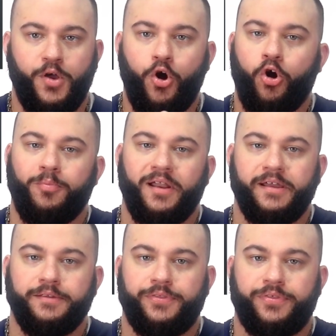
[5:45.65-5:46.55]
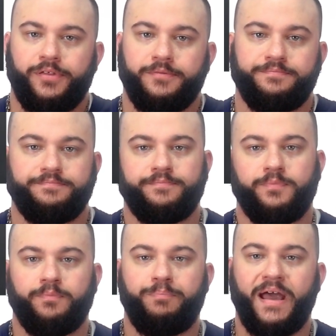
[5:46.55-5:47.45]
Arm length,
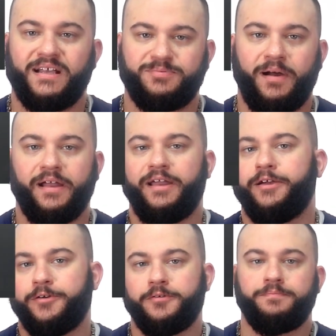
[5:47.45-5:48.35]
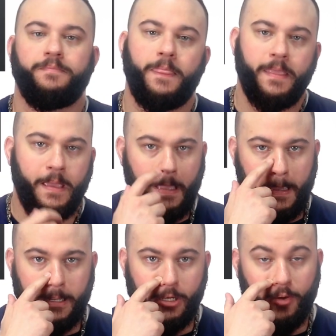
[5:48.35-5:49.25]
pass by air,
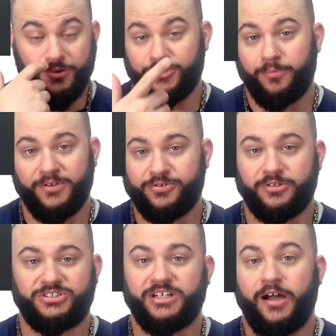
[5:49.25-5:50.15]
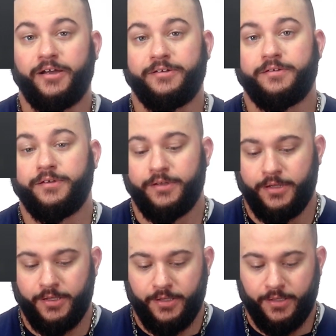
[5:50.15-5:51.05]
you know, it's gonna shine.
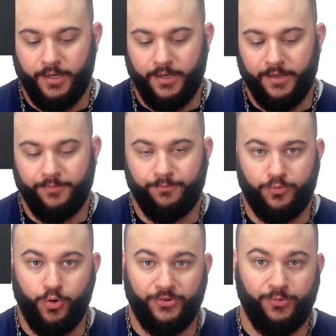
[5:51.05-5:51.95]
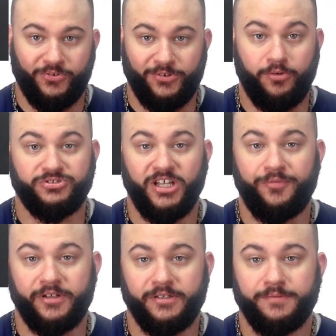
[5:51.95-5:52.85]
Going into its
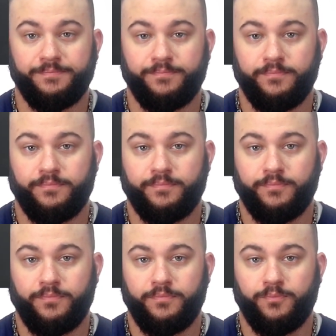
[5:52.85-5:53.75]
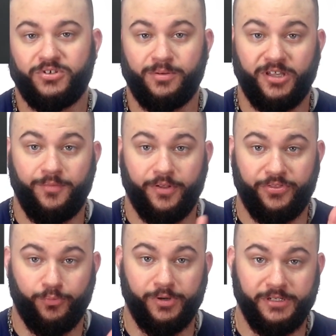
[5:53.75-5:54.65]
longevity, which I'm giving a
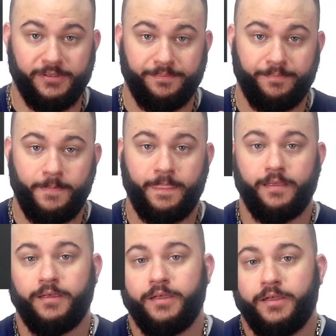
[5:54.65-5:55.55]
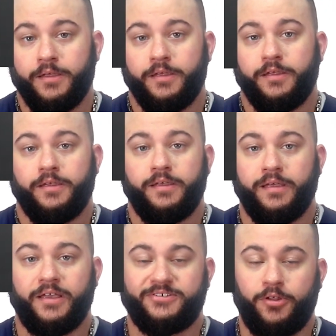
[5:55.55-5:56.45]
3.
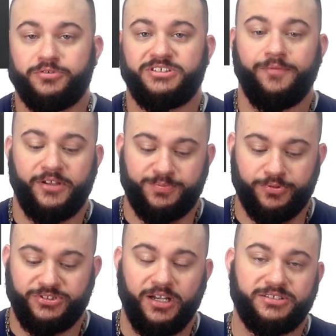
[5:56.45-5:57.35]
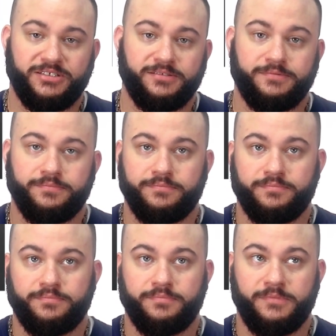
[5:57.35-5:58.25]
Its projection
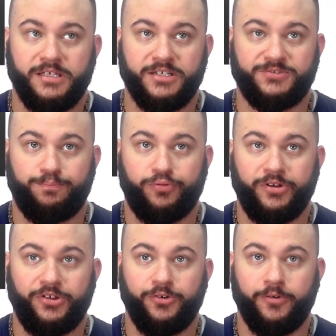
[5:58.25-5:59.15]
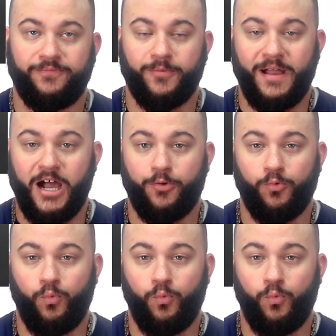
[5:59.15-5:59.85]
is pretty good from hour